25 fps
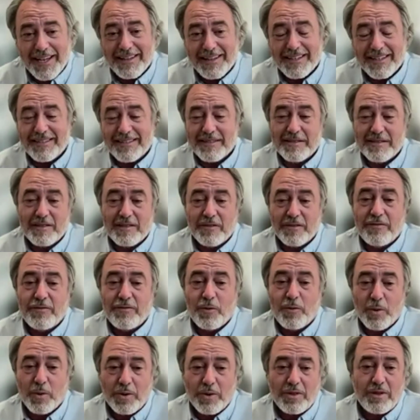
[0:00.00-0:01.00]
And this is the
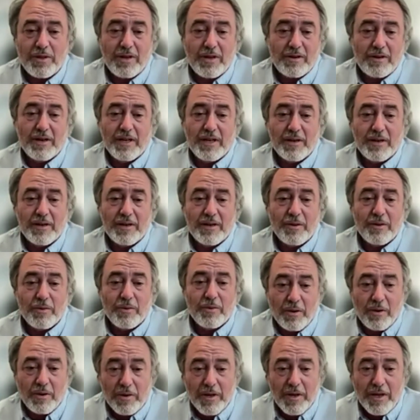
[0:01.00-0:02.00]
4th year in a
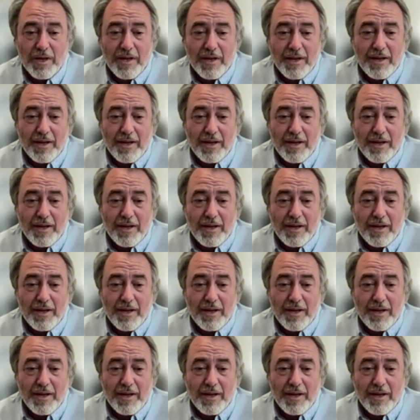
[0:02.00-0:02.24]
row